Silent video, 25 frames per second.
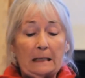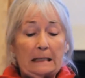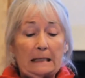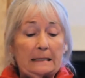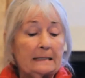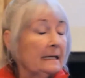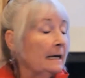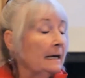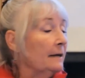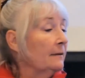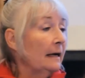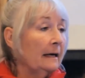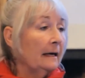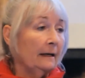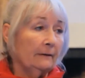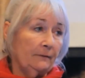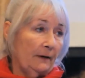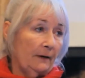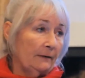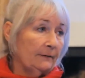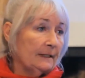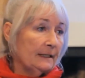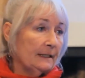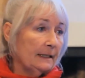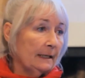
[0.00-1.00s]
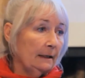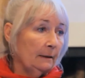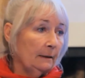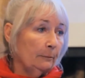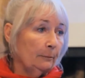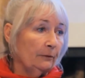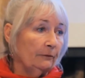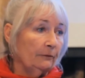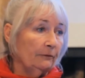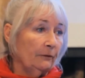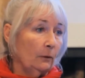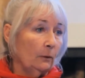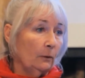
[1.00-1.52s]
say they have never seen
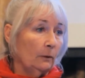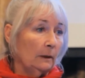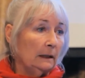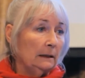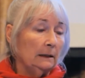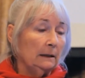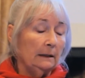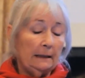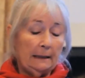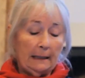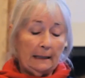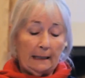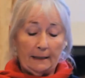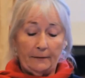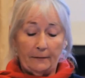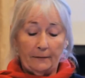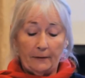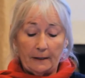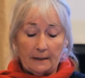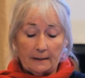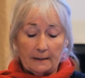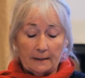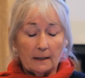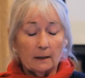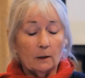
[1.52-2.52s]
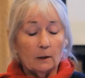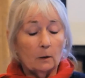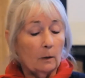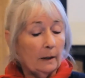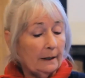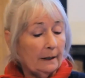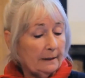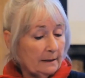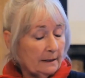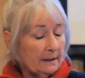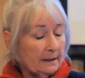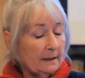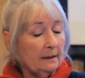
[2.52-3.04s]
it before, and these are
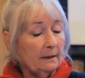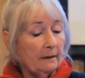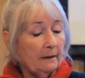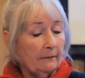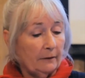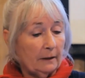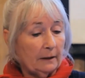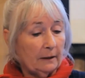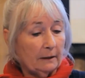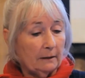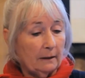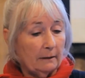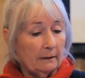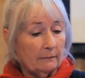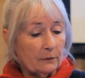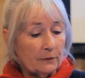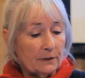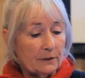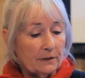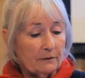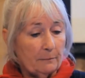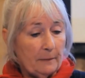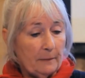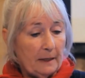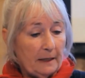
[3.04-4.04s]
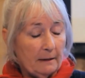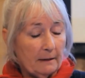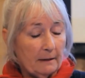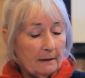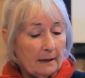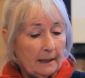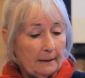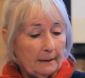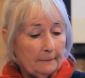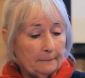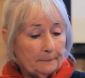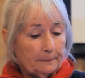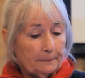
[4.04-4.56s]
quite significant levels of
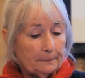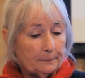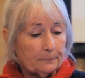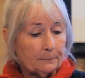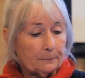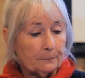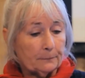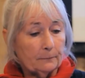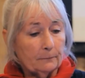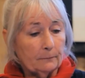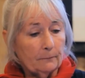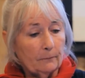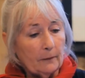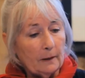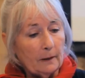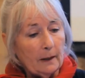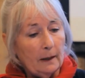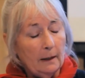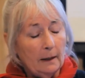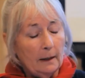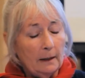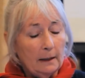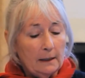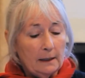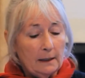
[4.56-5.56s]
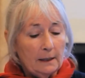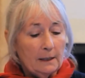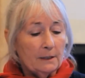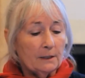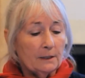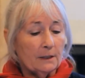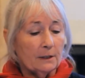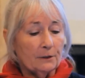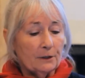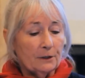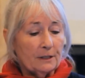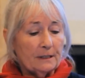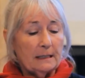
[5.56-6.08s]
methane.
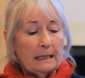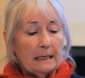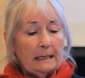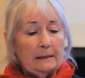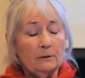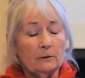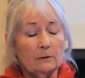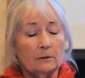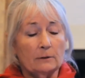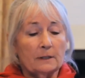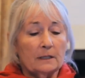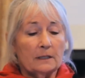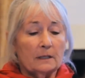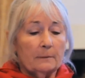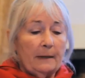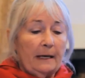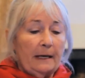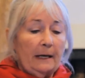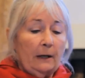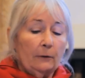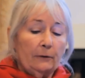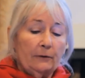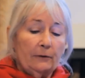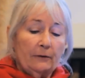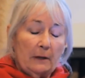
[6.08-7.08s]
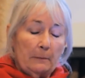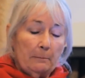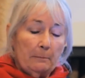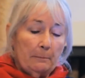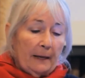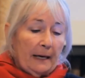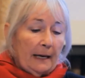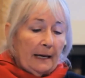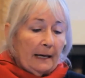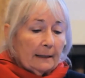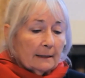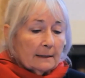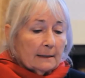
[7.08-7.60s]
So I'll just end on some health
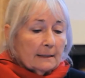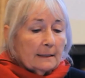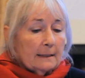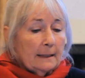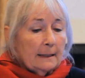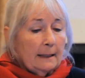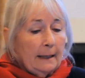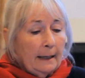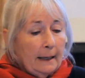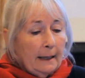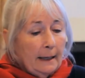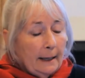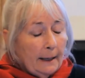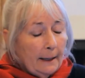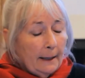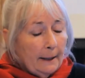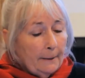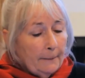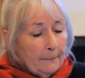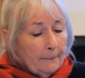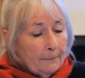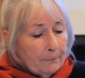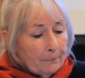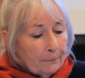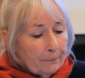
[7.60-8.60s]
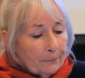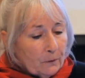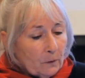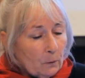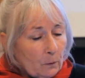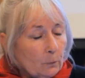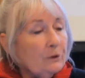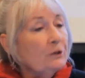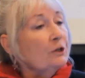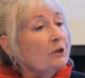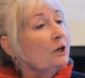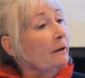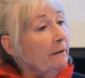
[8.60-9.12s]
impacts,
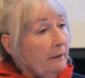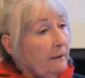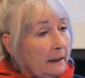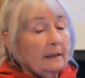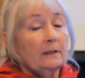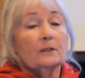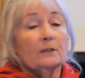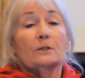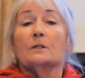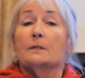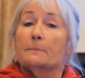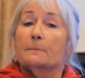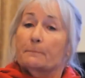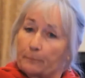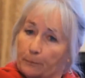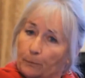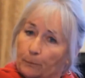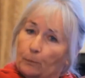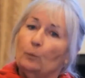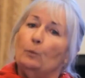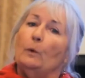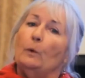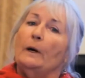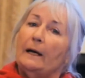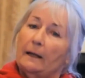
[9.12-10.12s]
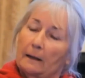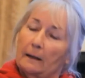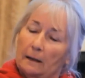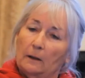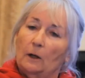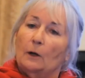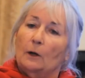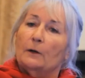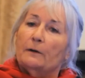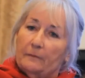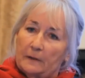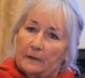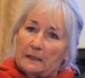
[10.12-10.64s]
which I think is where a
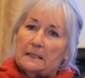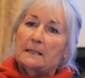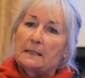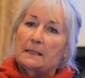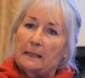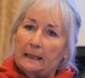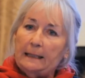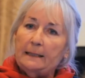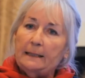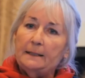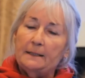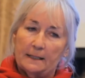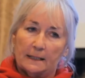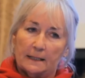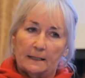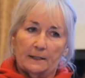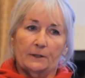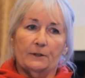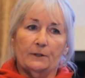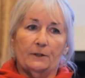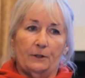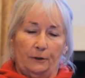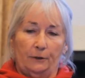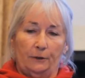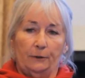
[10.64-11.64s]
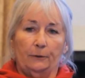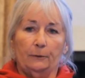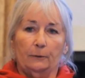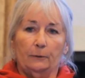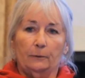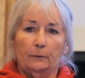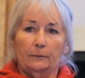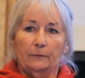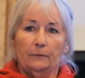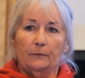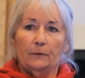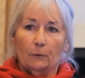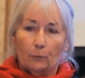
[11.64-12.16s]
lot of this leads us to,
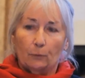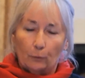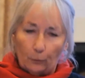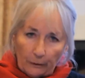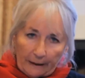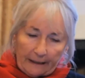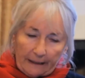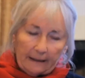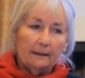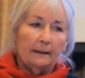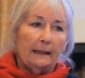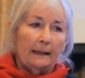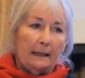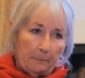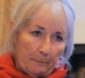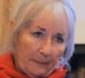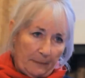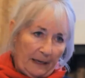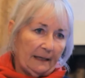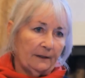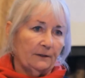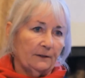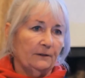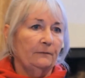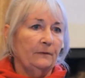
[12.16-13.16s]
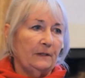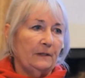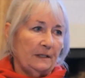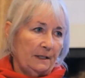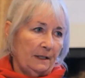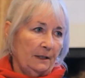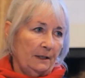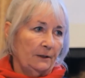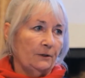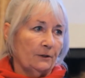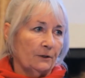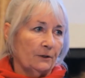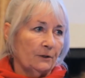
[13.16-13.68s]
the real impact of
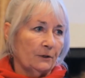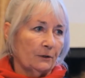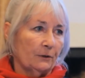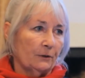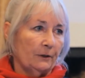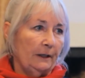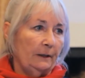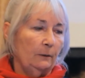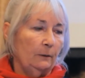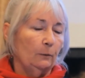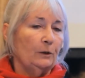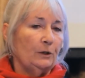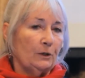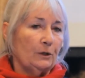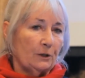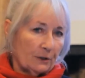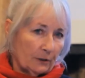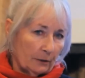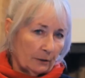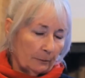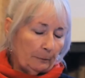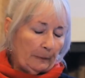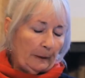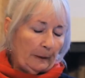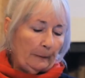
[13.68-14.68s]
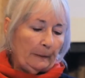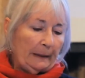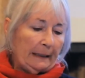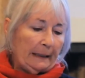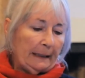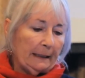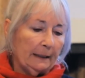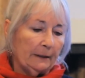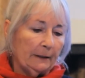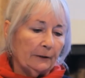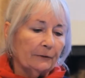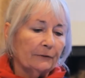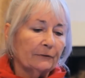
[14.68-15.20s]
this industry, which is on
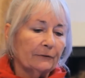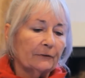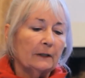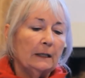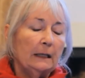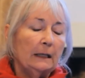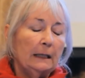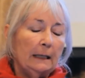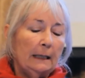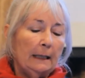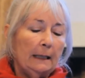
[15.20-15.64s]
public health.